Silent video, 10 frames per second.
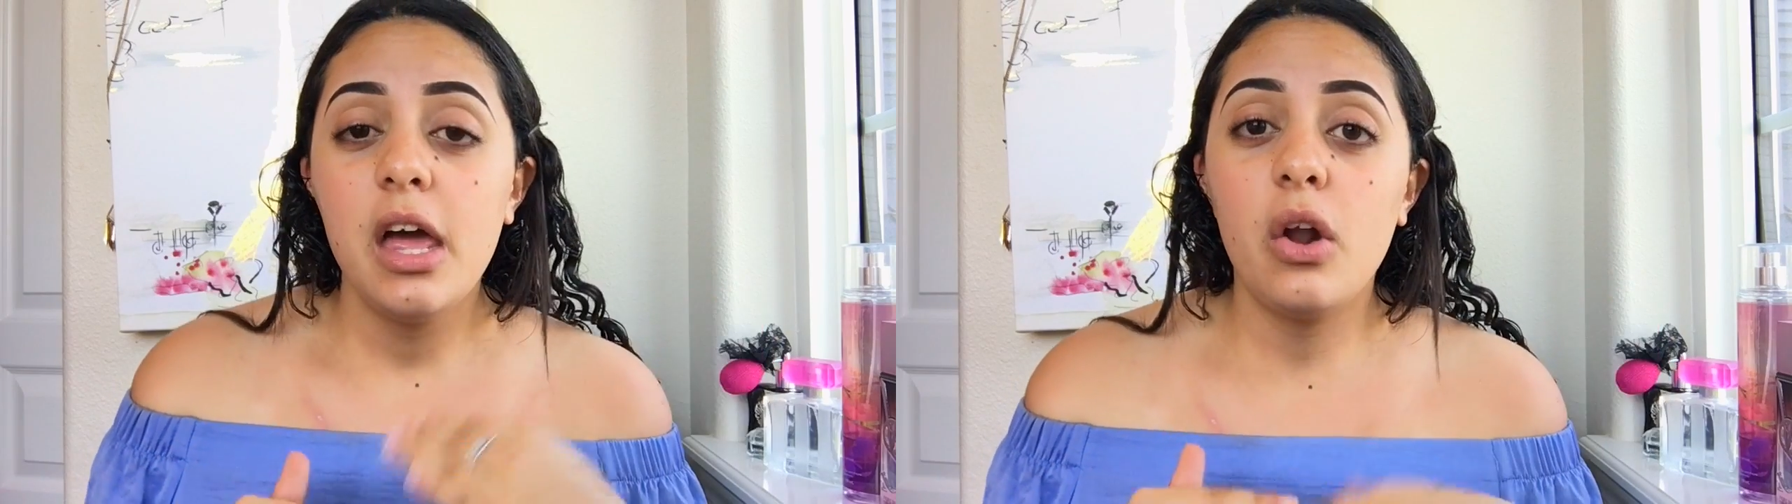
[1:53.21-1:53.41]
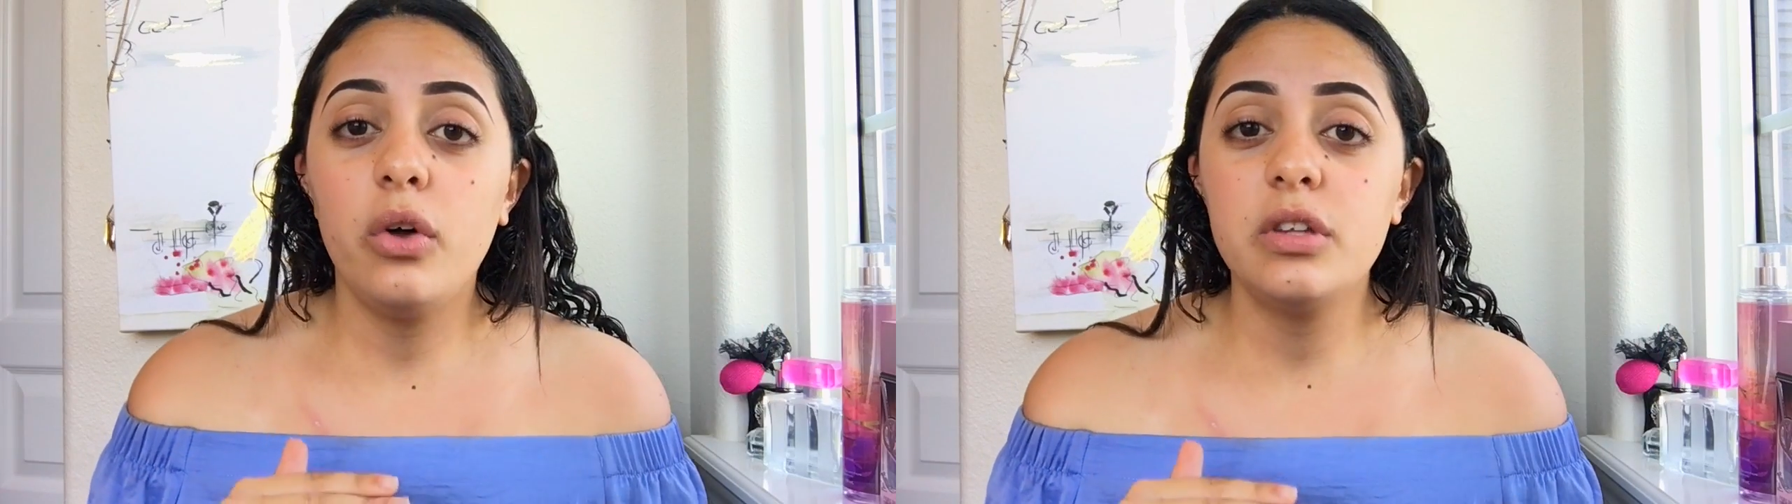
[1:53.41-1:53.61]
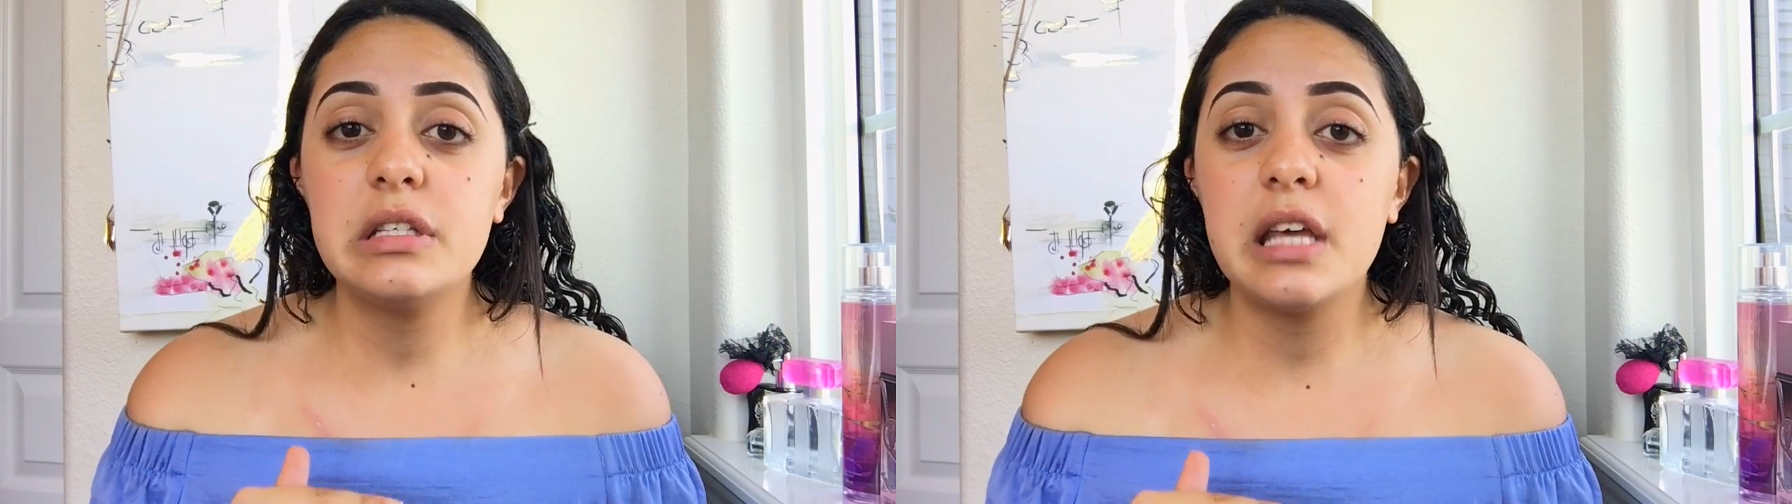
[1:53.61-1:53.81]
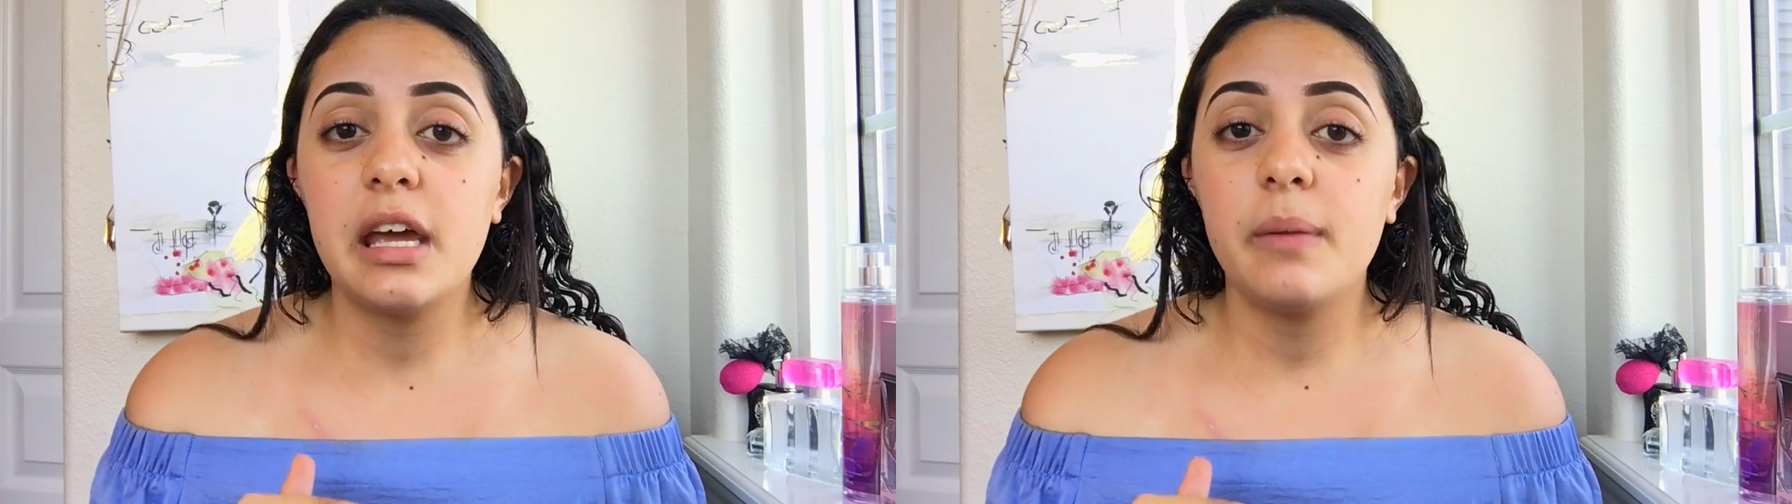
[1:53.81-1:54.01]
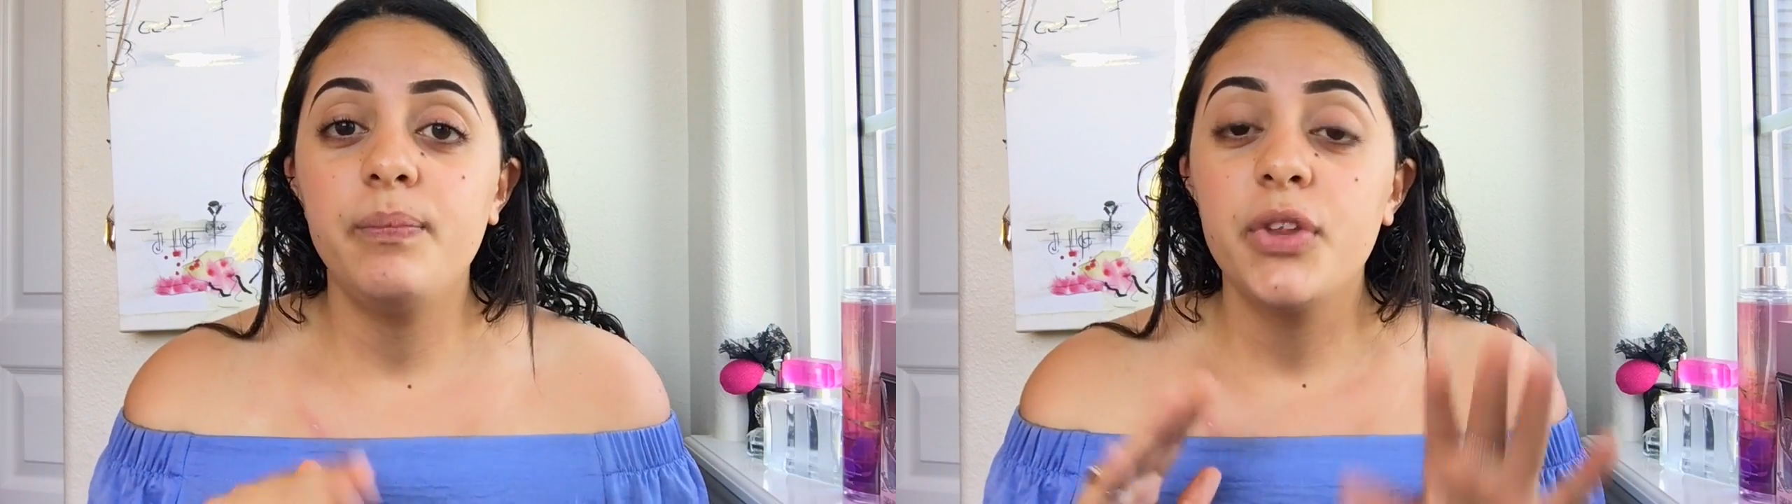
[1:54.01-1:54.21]
and all these
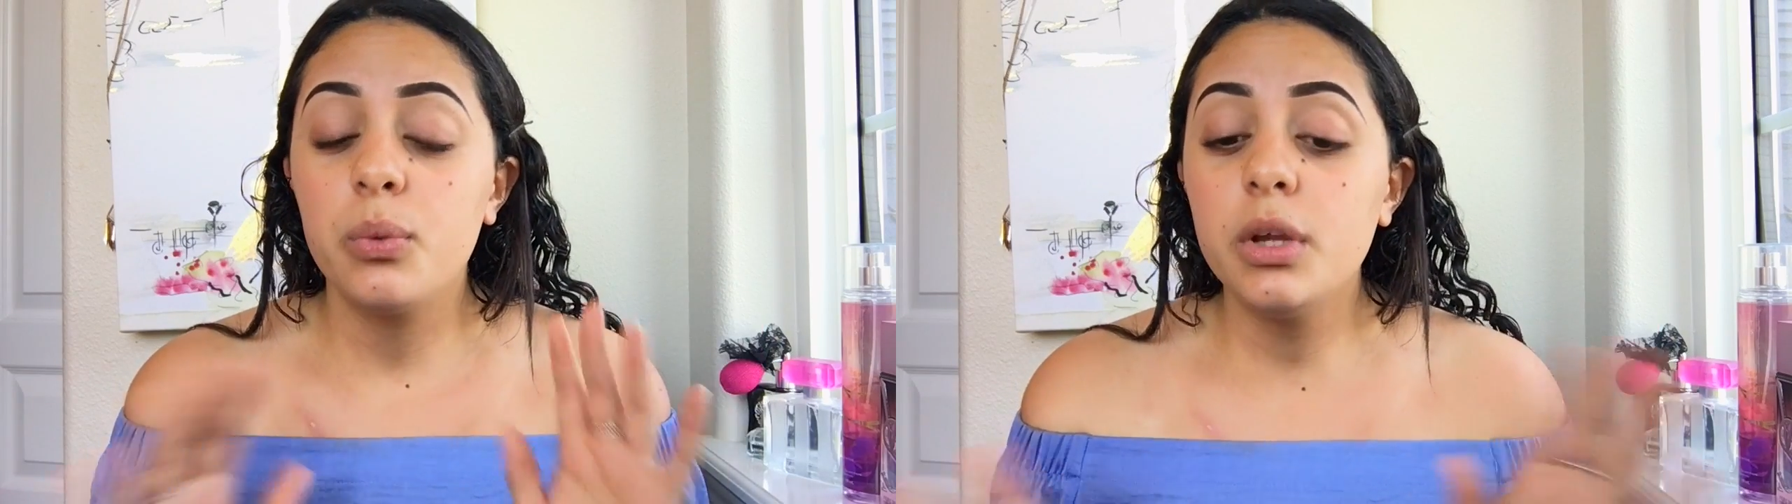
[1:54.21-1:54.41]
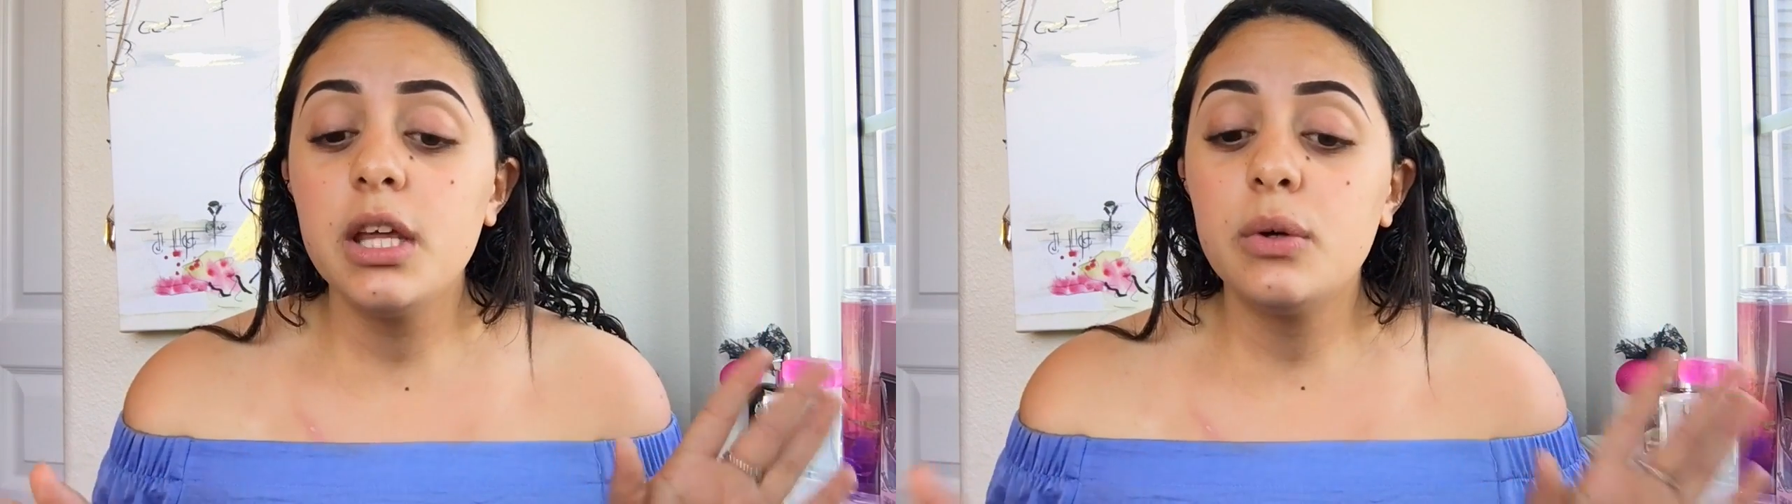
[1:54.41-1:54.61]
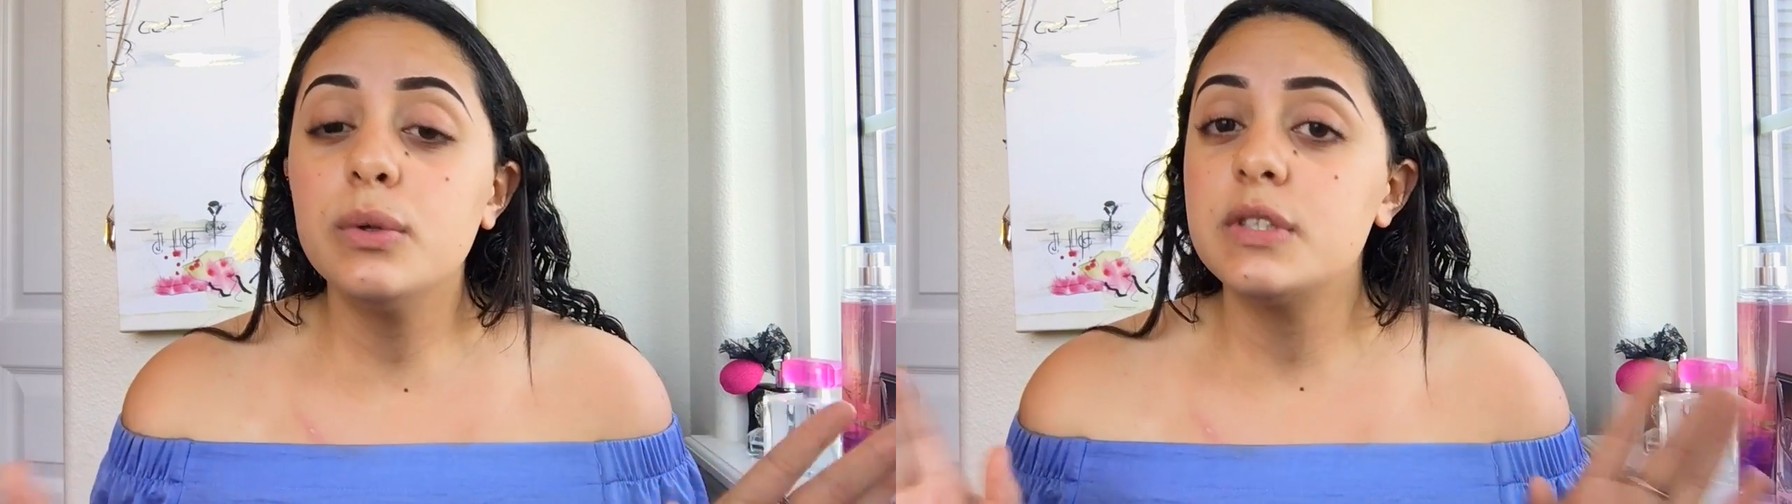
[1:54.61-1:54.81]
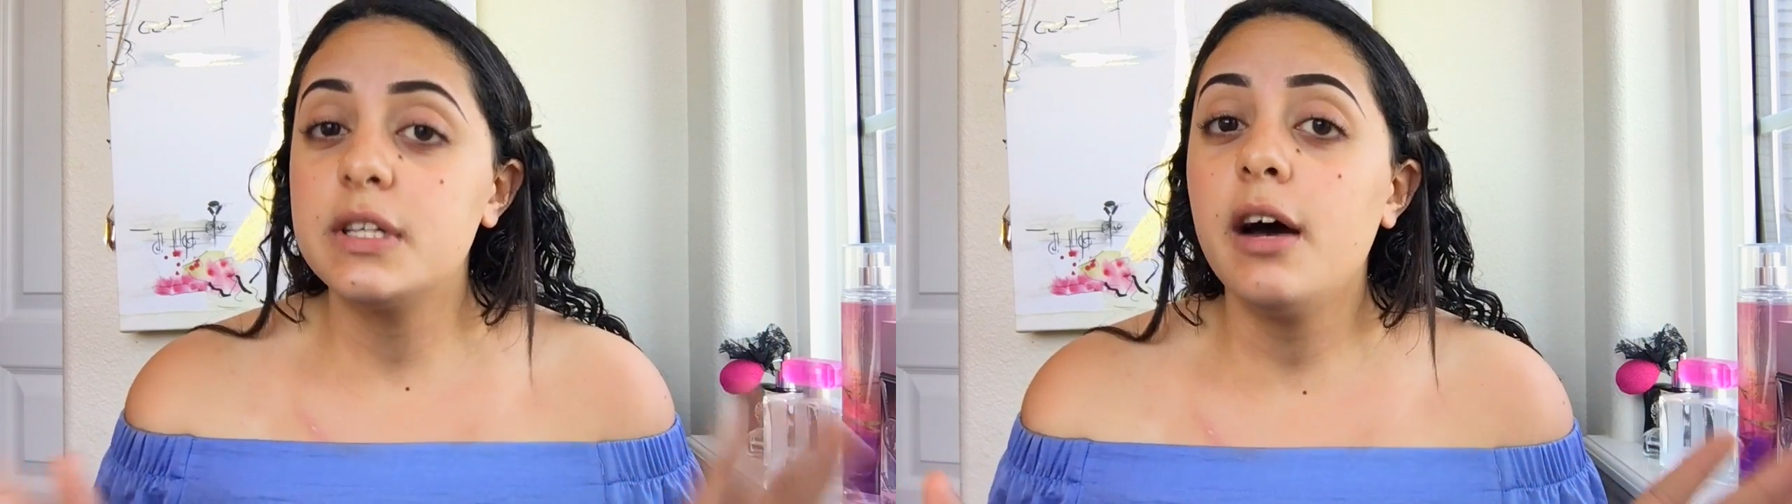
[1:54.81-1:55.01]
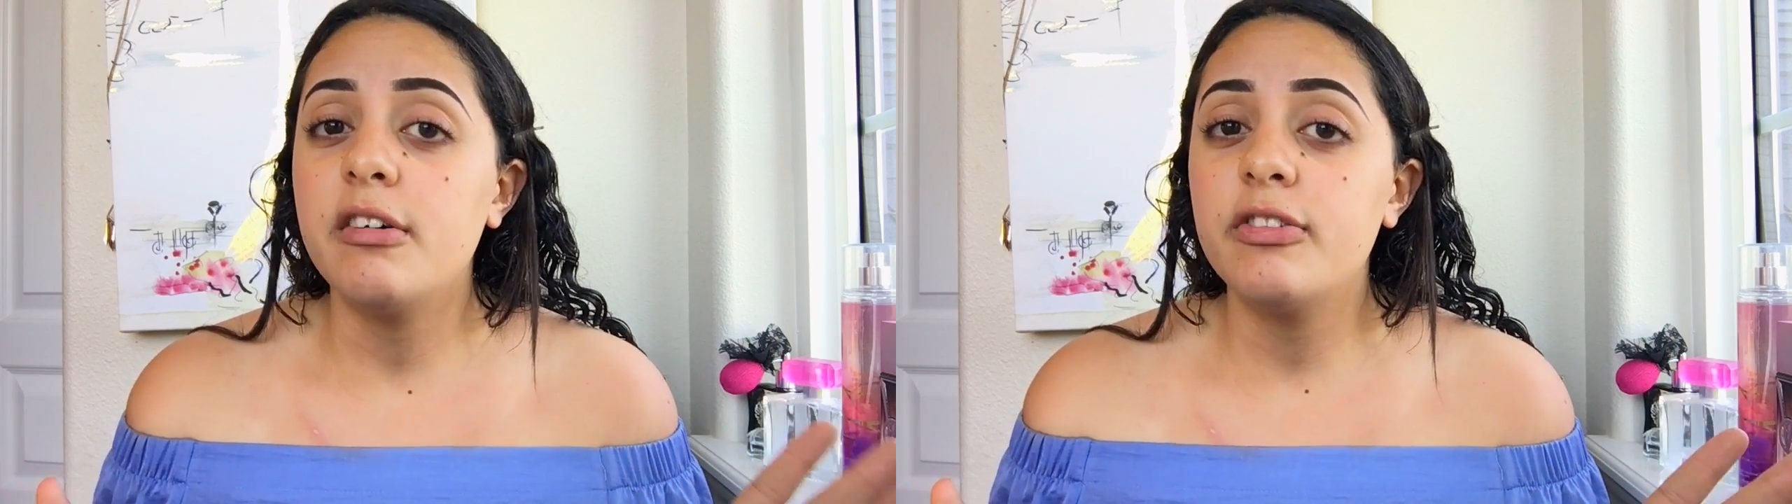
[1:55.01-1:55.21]
like really cool
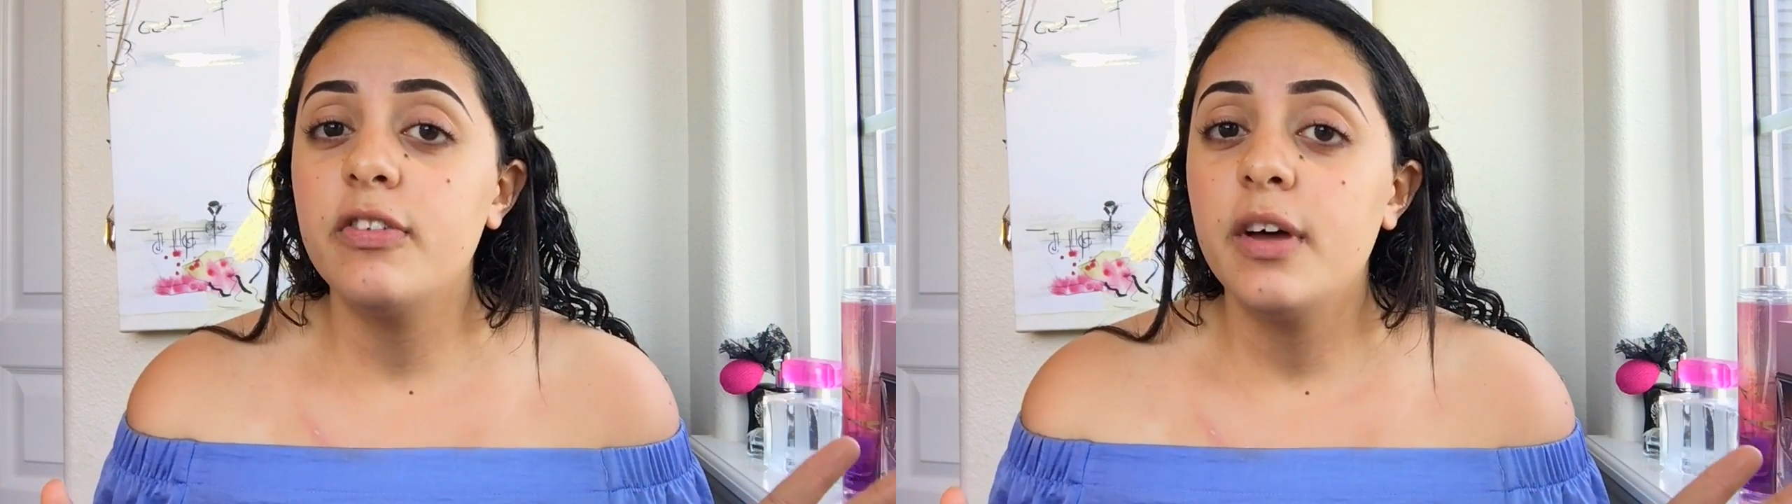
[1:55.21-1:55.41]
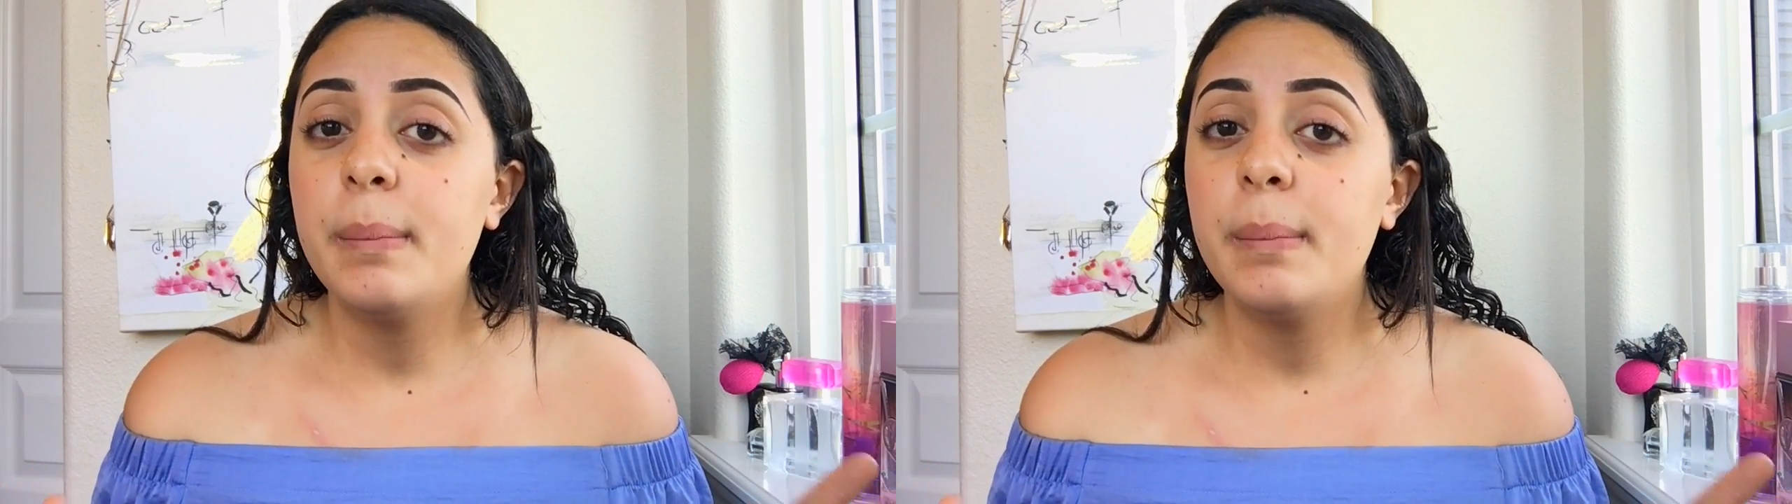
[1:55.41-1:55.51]
stuff.